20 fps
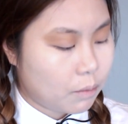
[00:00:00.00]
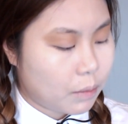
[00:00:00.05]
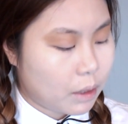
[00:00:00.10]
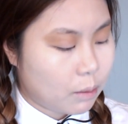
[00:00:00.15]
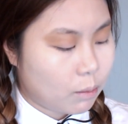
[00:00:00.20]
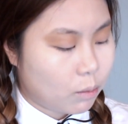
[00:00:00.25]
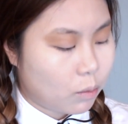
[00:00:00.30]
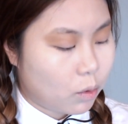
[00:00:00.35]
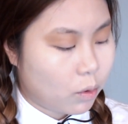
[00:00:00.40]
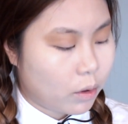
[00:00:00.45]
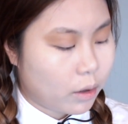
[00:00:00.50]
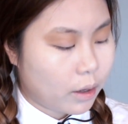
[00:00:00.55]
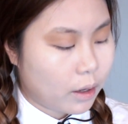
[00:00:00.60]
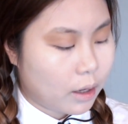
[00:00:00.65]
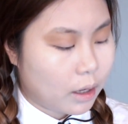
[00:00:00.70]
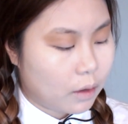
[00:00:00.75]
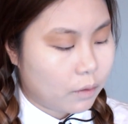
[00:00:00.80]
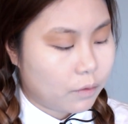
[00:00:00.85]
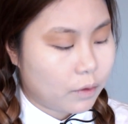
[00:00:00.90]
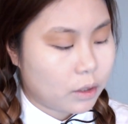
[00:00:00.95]
bit more
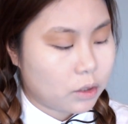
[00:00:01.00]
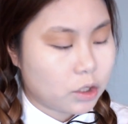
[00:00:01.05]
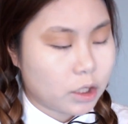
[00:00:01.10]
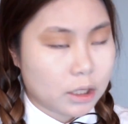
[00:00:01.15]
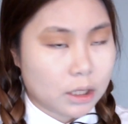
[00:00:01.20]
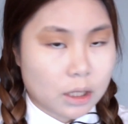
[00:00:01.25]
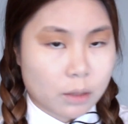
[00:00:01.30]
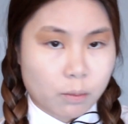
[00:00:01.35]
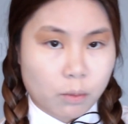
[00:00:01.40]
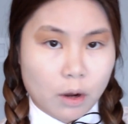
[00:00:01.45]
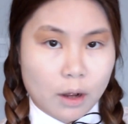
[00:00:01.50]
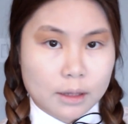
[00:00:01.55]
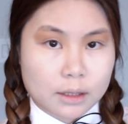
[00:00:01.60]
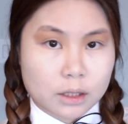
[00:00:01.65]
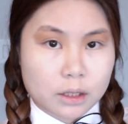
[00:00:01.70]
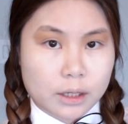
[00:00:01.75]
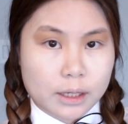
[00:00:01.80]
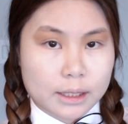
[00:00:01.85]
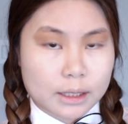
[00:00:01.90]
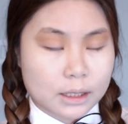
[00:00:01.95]
of just the
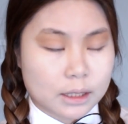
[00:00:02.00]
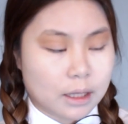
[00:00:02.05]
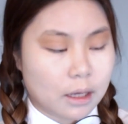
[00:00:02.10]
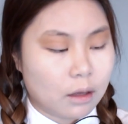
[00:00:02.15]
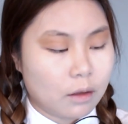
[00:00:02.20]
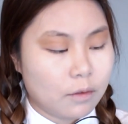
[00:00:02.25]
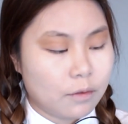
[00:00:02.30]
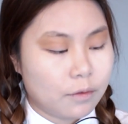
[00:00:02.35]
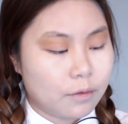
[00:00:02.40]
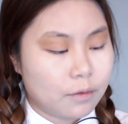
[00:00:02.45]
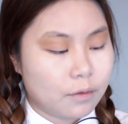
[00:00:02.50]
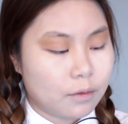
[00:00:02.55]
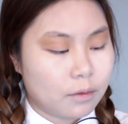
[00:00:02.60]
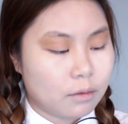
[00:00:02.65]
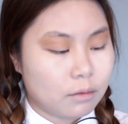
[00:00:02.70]
bronzer itself.